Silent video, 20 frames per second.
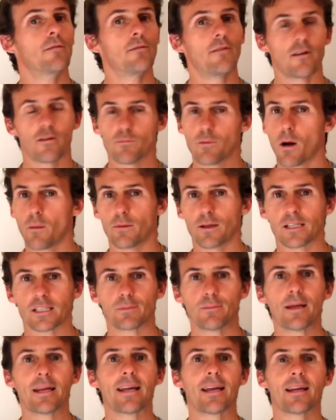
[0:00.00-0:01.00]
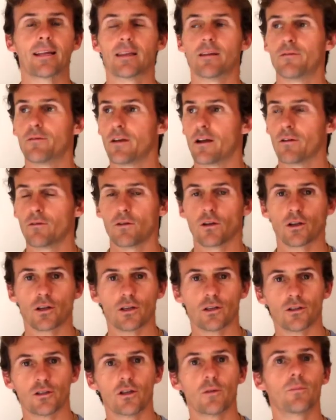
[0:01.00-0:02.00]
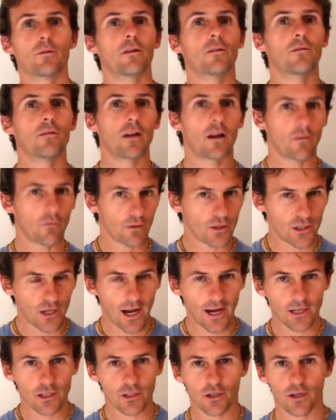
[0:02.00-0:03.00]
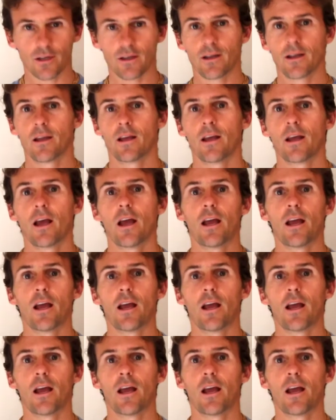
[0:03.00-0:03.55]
the fear of public speaking, the fear of looking stupid, the fear of rejection.